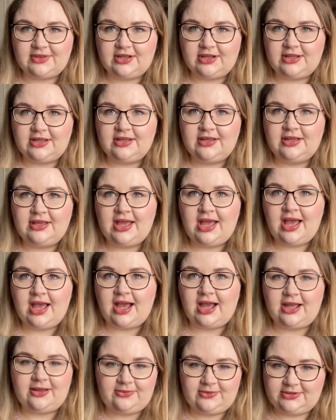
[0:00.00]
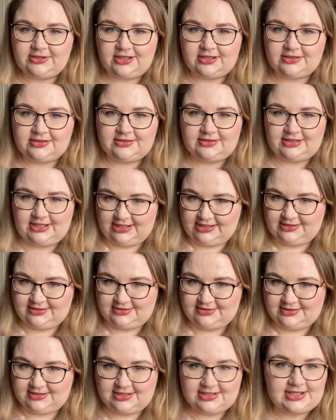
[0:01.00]
Now, I will not knit
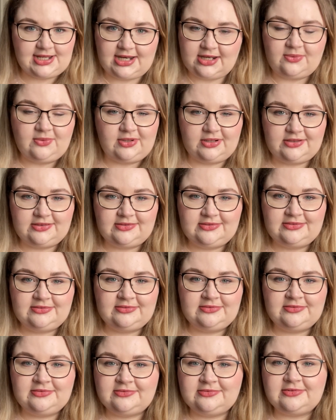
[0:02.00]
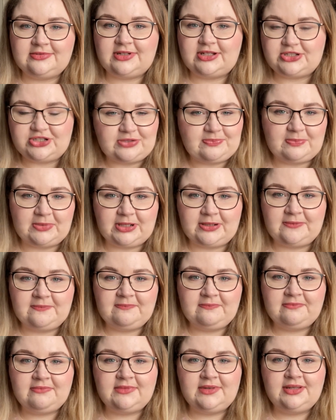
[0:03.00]
just anyone a jumper.
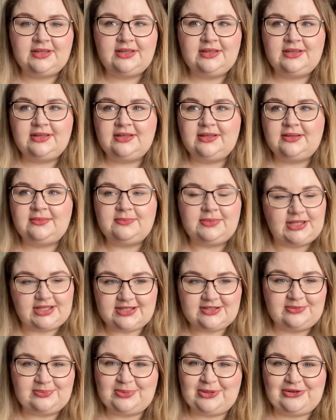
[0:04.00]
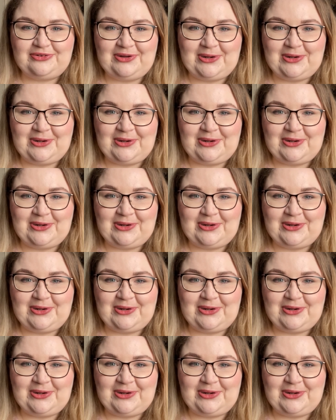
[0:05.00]
Please don't put